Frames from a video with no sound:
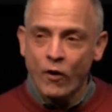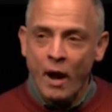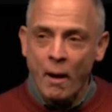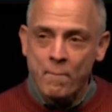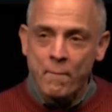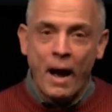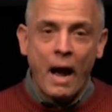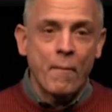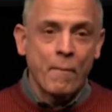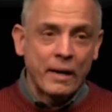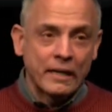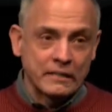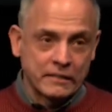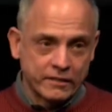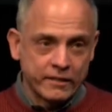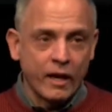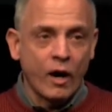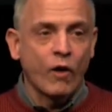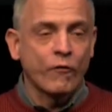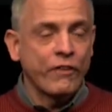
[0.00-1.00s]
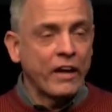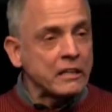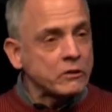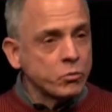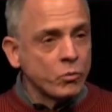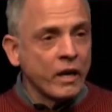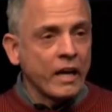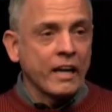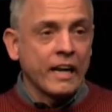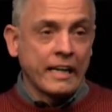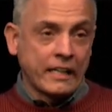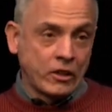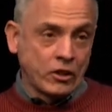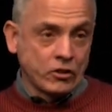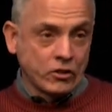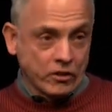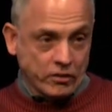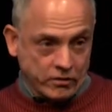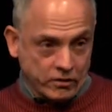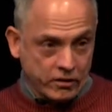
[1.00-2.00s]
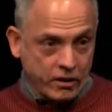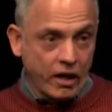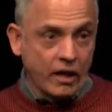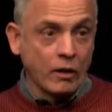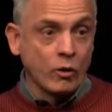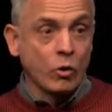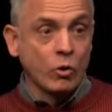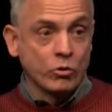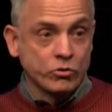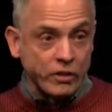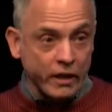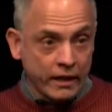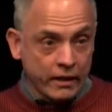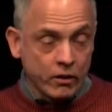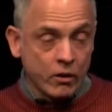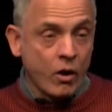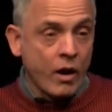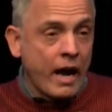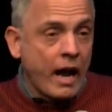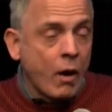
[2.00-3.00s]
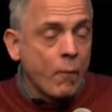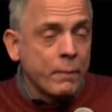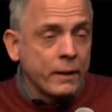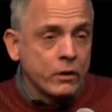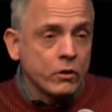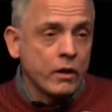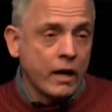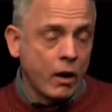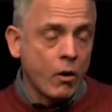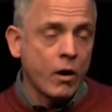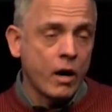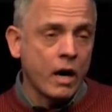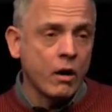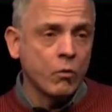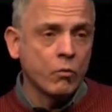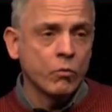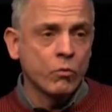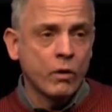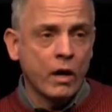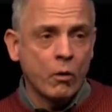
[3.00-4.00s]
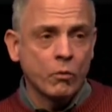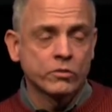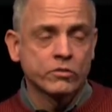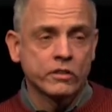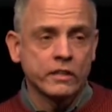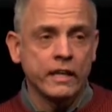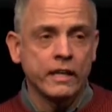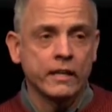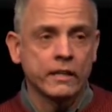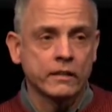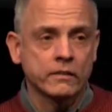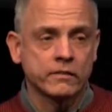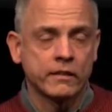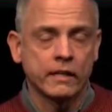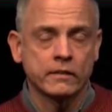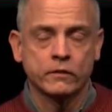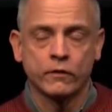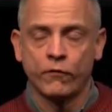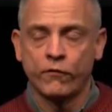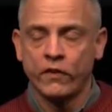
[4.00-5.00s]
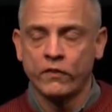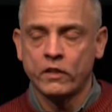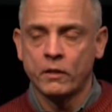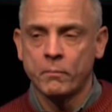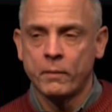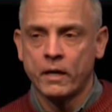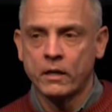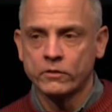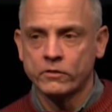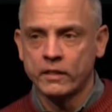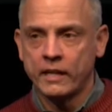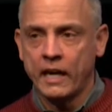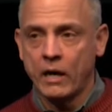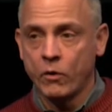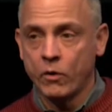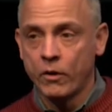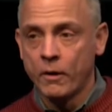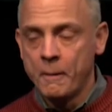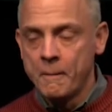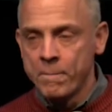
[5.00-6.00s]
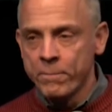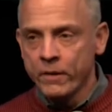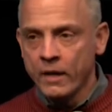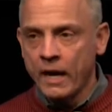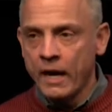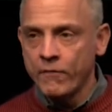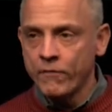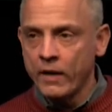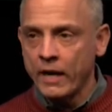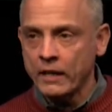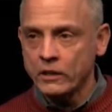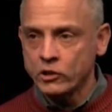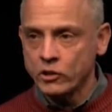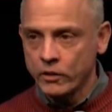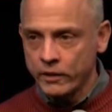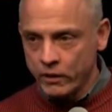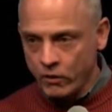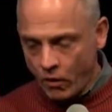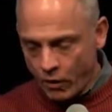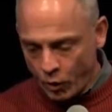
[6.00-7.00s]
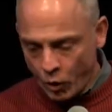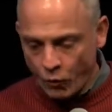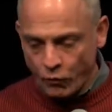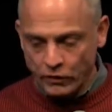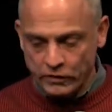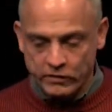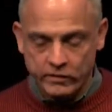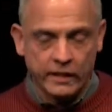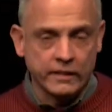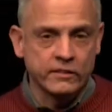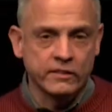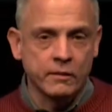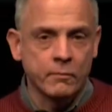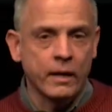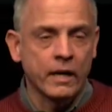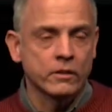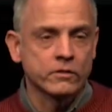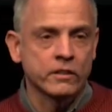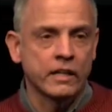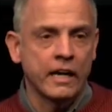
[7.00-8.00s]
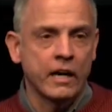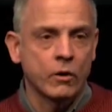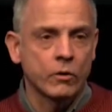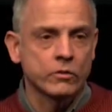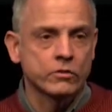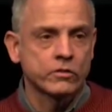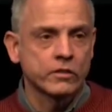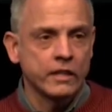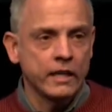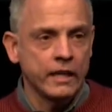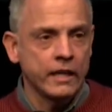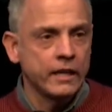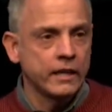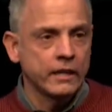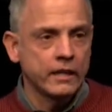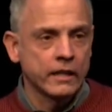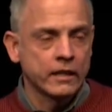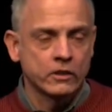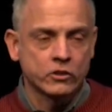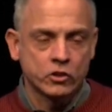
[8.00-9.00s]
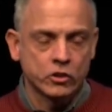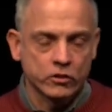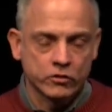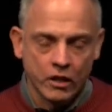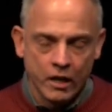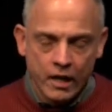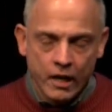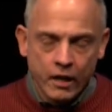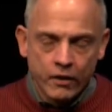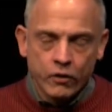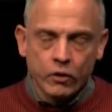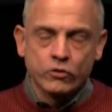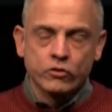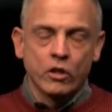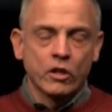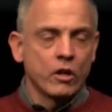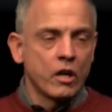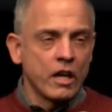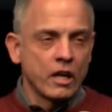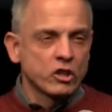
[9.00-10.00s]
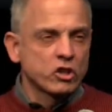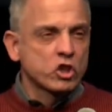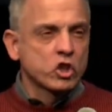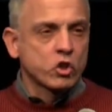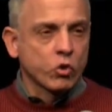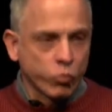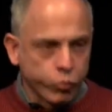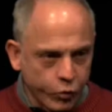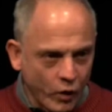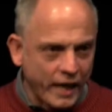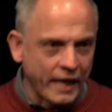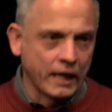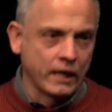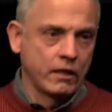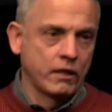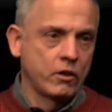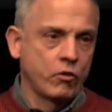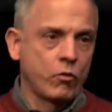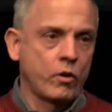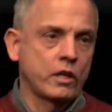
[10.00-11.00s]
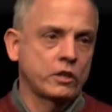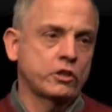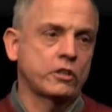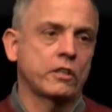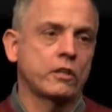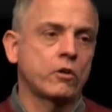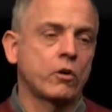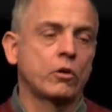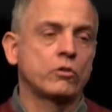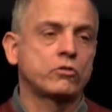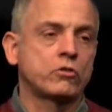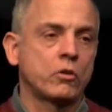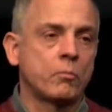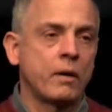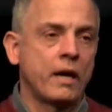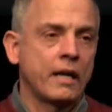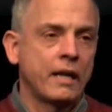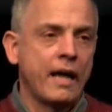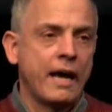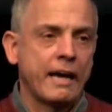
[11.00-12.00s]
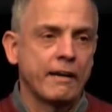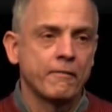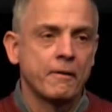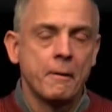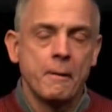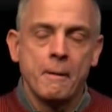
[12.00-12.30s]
I'm by myself, that's when I like to just cut loose and go. I'll ski in excess of 50 miles an hour. I've actually gone over 60 miles an hour skiing, and it's just, there's an adrenaline rush that goes through my life.